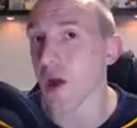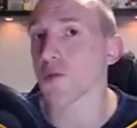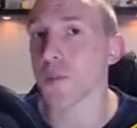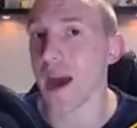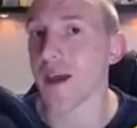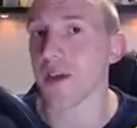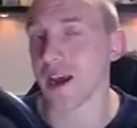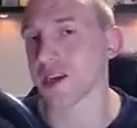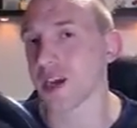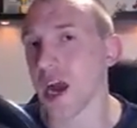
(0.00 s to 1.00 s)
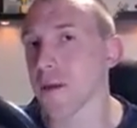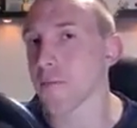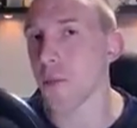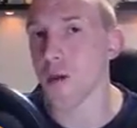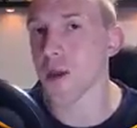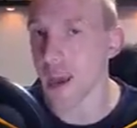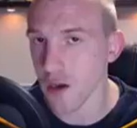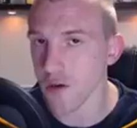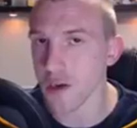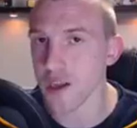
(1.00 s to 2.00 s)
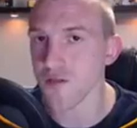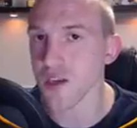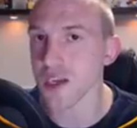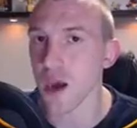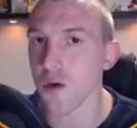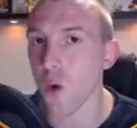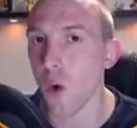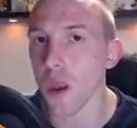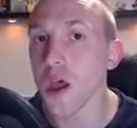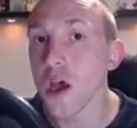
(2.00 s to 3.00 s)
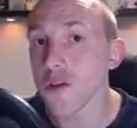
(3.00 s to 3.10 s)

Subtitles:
out by that giant bomb hidden underneath the Town Hall,